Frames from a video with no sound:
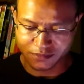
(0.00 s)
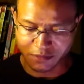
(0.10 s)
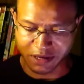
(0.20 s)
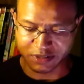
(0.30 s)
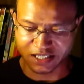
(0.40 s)

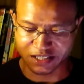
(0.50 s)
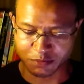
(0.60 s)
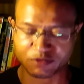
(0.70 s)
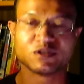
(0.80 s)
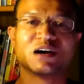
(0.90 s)
make me see this
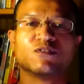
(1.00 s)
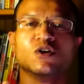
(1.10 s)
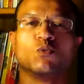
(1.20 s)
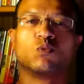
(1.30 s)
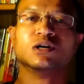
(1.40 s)
movie. We have
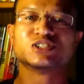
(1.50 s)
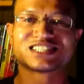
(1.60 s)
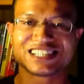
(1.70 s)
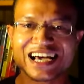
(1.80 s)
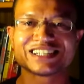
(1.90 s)
Will
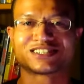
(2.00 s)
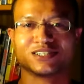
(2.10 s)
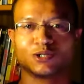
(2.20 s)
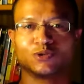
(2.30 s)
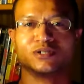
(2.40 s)

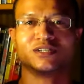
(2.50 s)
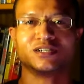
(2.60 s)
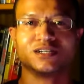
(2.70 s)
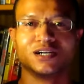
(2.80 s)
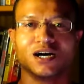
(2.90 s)
Sasso
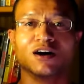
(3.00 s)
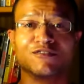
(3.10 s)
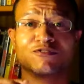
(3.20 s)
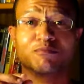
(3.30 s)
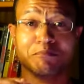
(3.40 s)

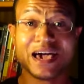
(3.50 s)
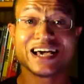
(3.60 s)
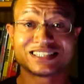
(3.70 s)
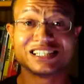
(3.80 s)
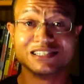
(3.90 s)
of
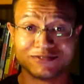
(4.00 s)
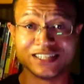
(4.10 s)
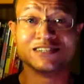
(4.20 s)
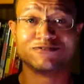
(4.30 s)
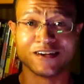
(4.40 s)
Mad
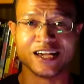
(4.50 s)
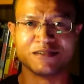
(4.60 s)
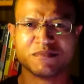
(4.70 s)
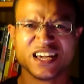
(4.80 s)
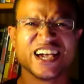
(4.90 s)
TV
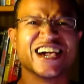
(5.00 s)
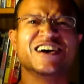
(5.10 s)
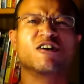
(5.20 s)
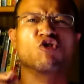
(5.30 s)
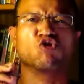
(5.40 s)
fame
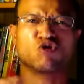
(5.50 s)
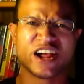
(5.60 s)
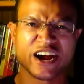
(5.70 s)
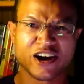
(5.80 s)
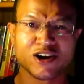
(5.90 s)
in a
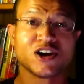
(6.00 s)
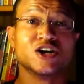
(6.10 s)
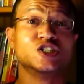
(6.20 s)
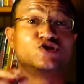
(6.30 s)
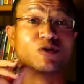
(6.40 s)
rare
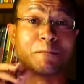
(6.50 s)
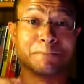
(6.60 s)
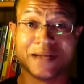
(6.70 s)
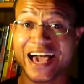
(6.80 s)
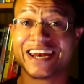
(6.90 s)

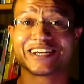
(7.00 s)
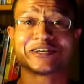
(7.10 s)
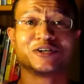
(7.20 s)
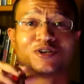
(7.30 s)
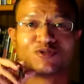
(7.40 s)
dramatic
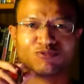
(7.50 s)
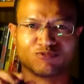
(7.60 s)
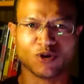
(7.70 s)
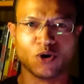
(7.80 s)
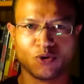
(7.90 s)

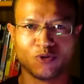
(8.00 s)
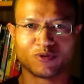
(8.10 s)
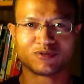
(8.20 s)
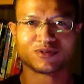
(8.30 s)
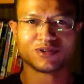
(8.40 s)
role.
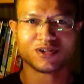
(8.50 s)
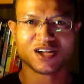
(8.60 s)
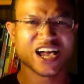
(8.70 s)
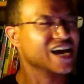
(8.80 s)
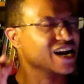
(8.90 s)

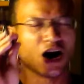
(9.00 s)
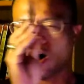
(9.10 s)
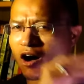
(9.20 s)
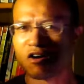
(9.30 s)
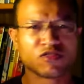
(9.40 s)
And
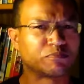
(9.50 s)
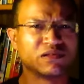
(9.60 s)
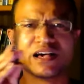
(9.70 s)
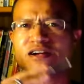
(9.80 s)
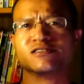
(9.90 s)
all the
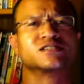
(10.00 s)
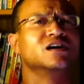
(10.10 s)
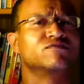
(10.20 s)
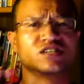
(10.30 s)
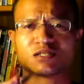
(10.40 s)
players
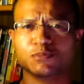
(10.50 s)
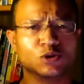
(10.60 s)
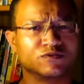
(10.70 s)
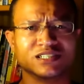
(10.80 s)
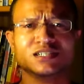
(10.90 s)
of this
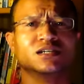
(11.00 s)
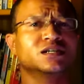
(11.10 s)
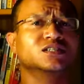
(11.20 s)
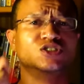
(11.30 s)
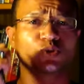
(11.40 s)
movie
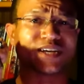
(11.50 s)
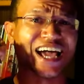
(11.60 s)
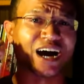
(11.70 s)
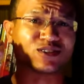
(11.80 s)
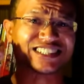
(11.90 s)
do an
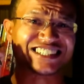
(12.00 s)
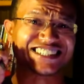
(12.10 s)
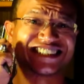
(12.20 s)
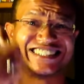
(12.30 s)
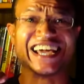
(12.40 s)

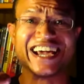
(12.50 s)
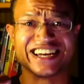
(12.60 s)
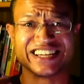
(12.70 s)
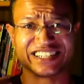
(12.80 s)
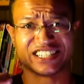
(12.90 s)
outstanding